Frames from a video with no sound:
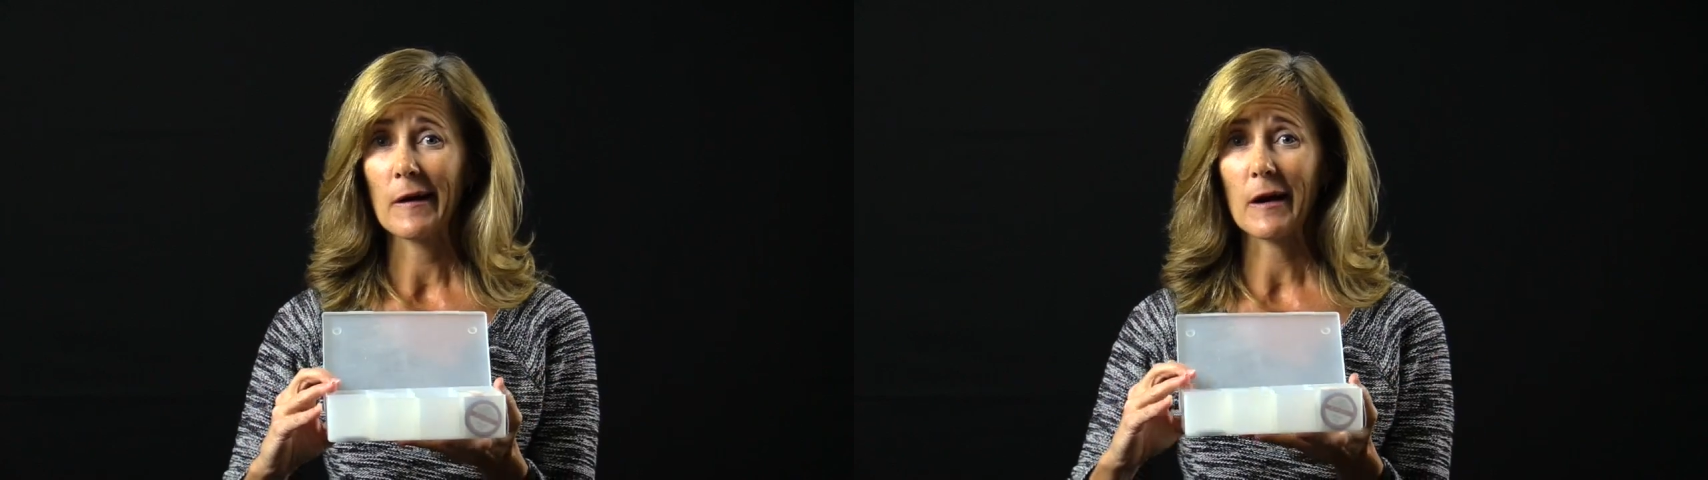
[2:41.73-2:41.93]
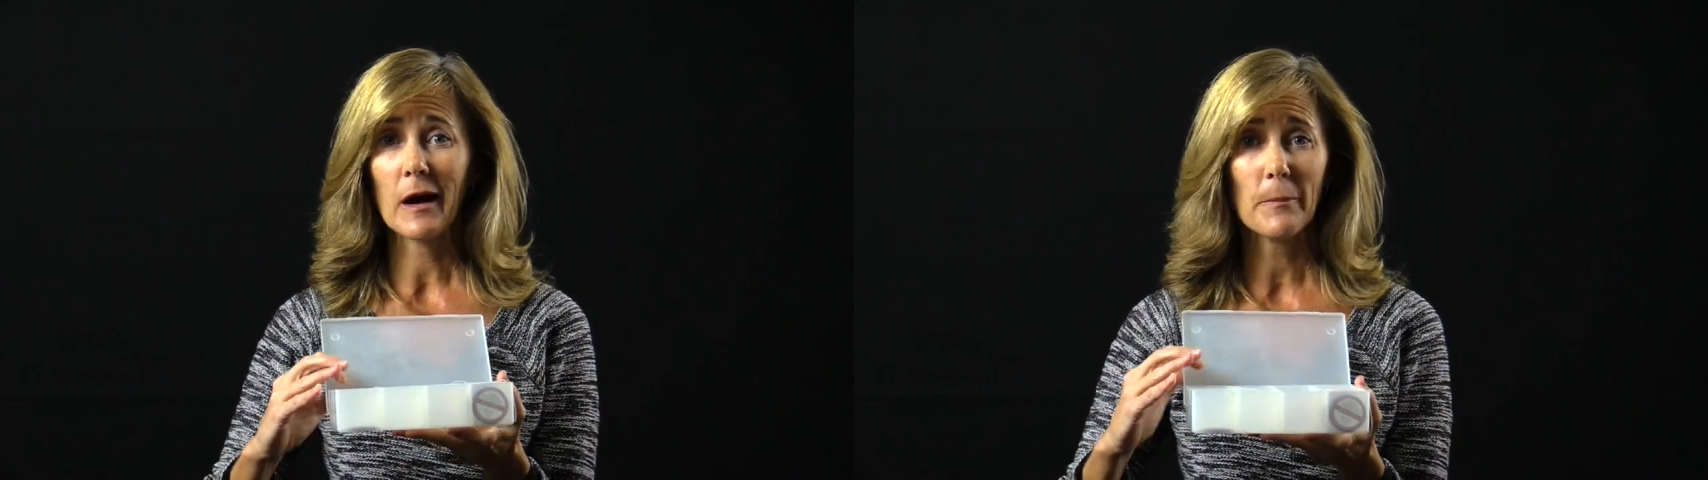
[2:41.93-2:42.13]

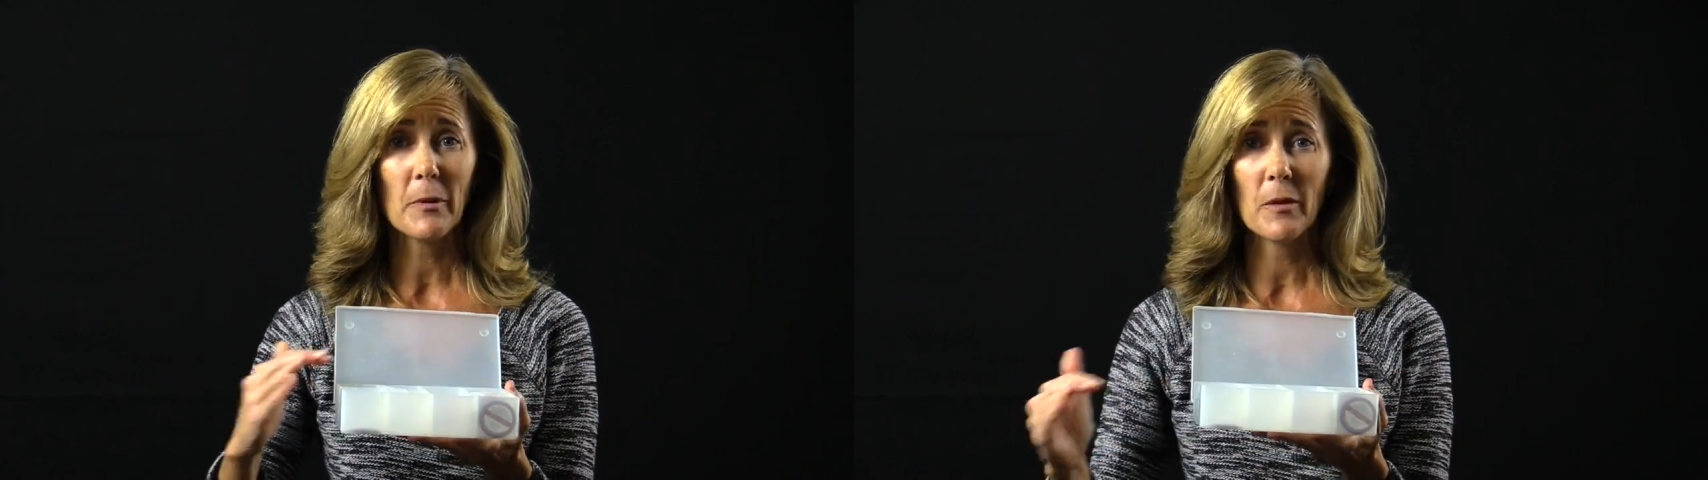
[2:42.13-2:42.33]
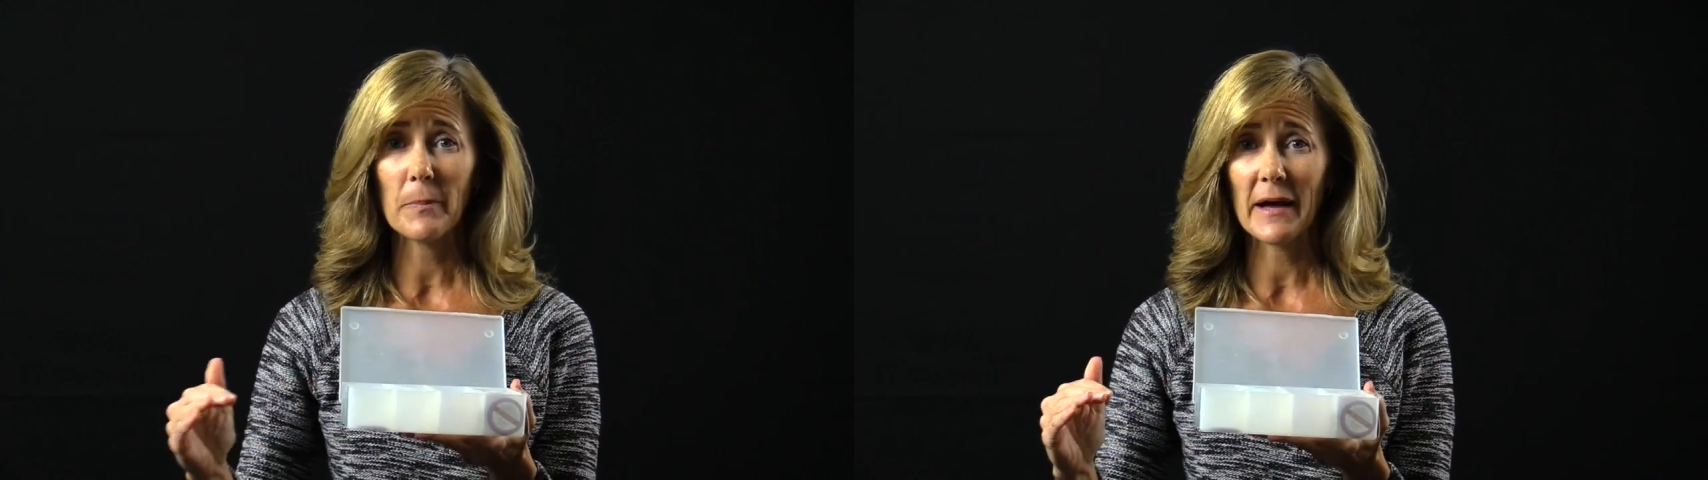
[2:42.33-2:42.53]
a
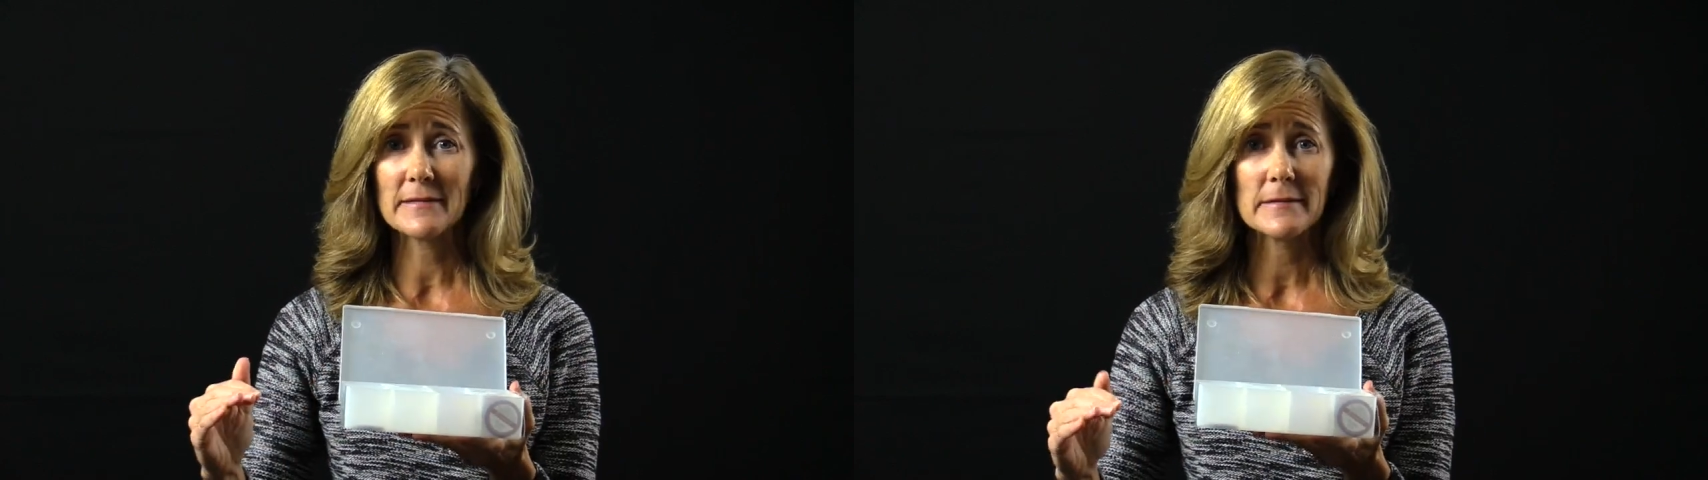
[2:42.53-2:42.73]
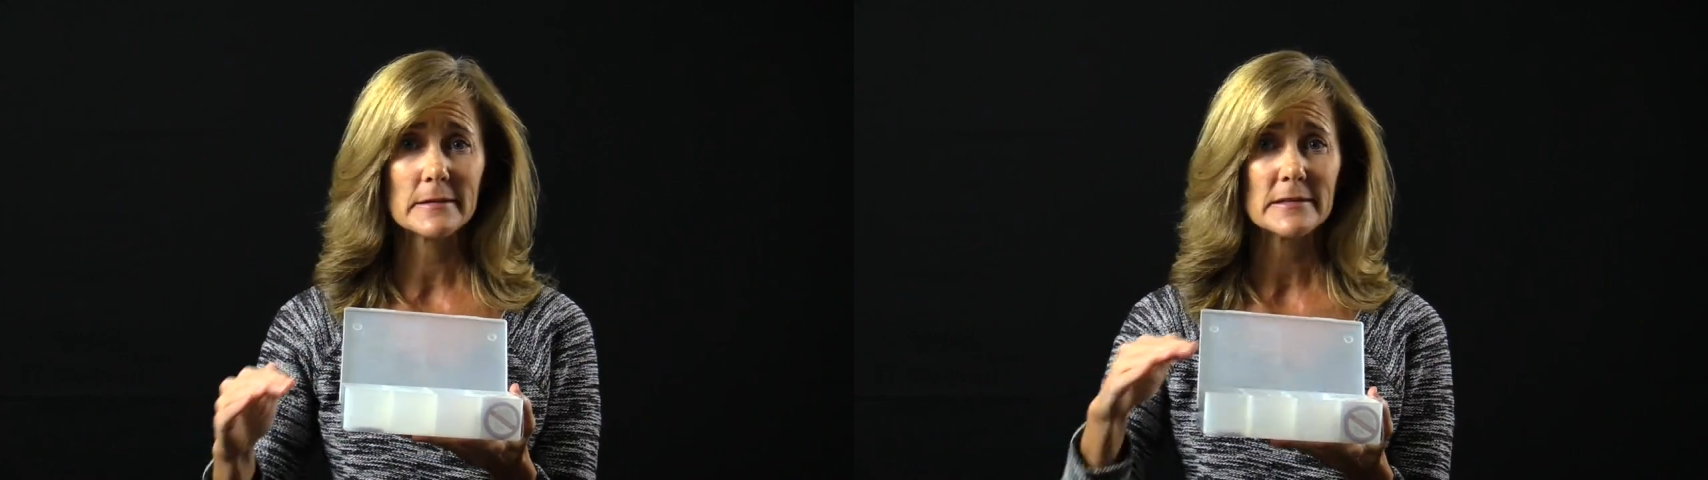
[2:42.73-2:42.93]
couple of
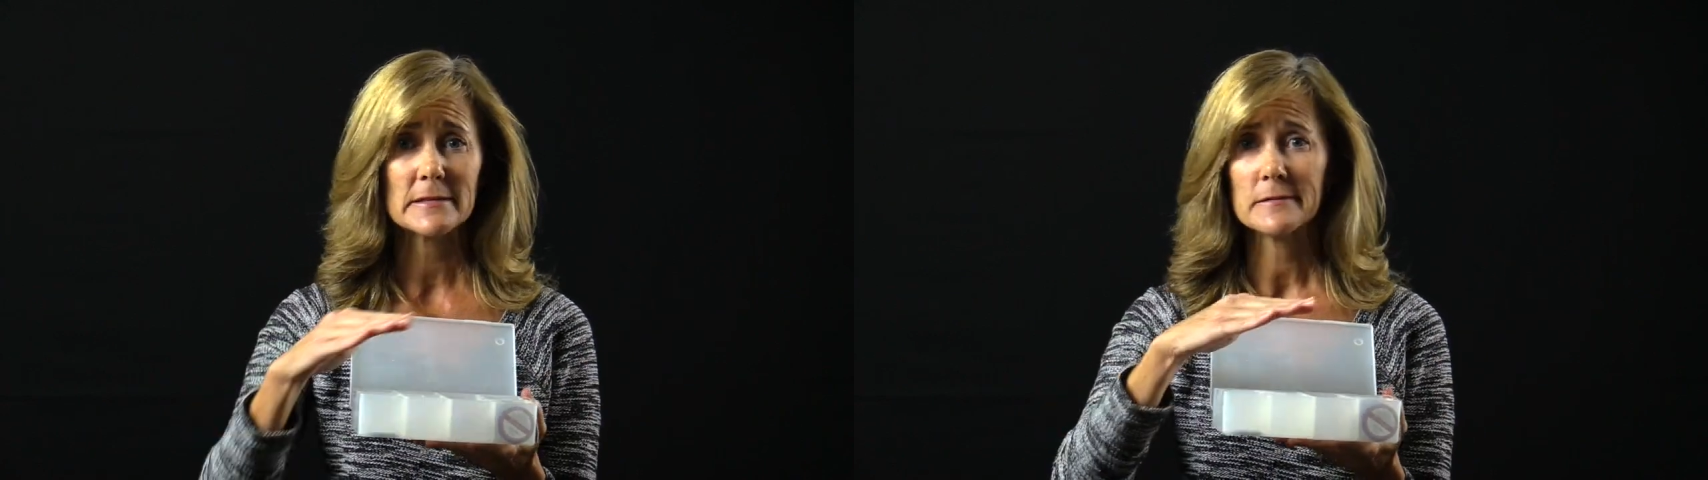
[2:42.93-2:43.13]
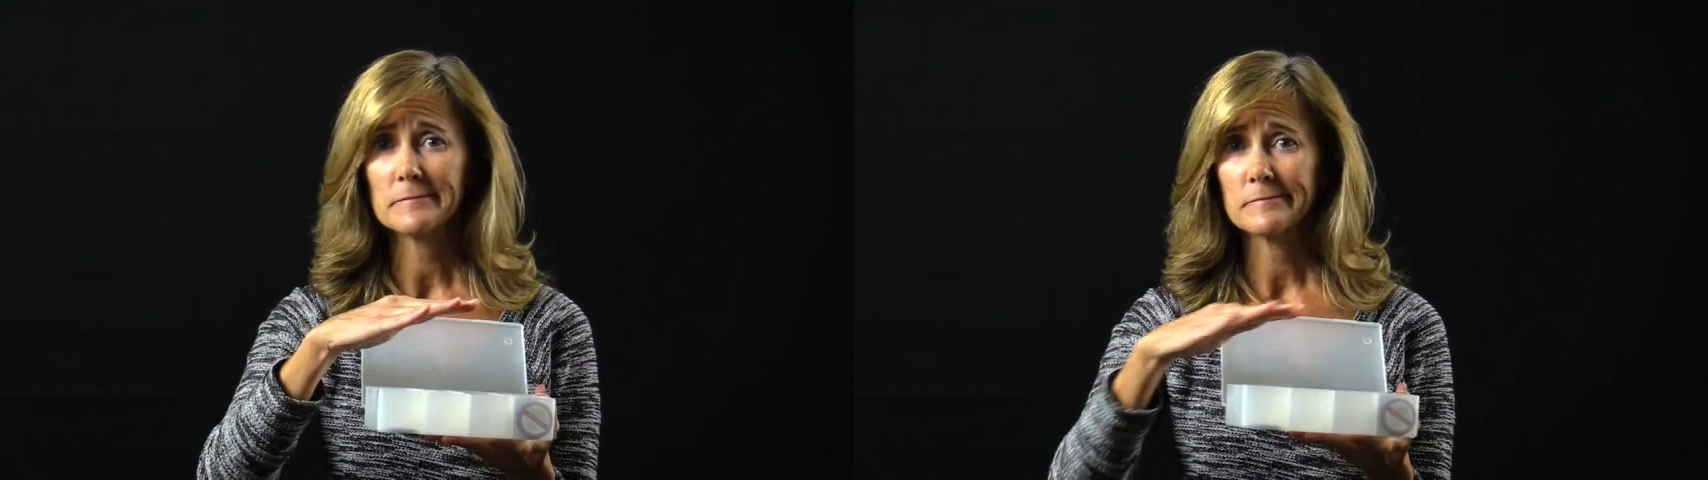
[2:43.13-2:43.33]

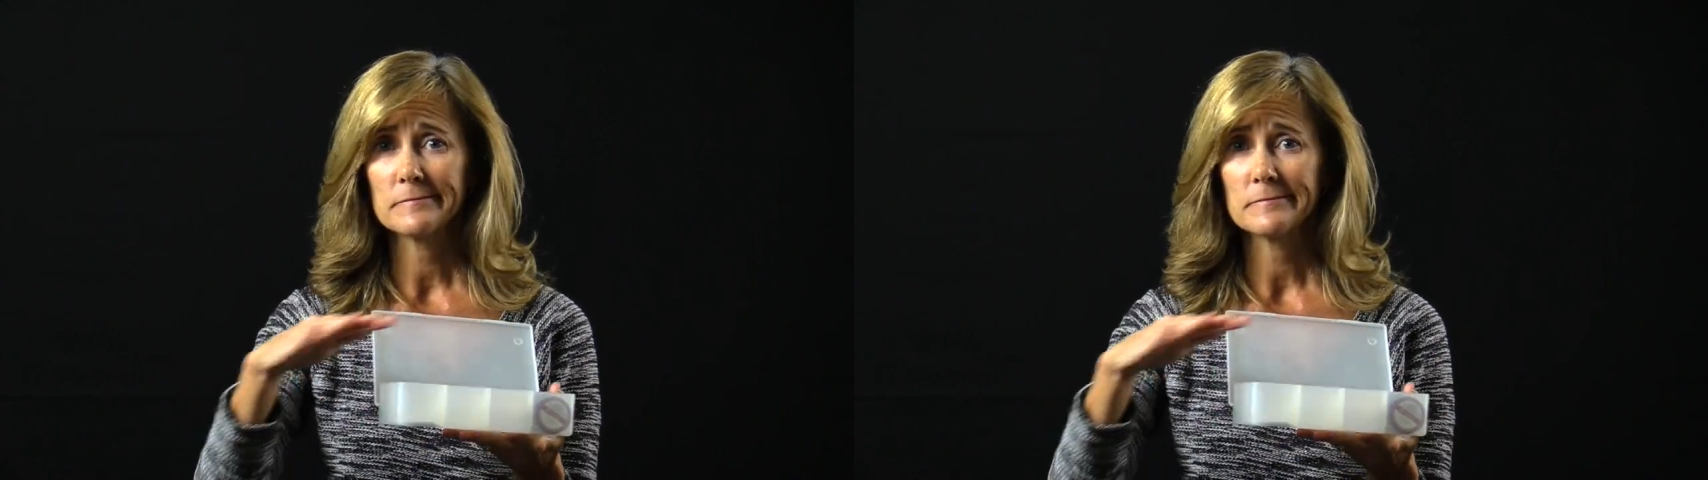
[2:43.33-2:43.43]
buttons.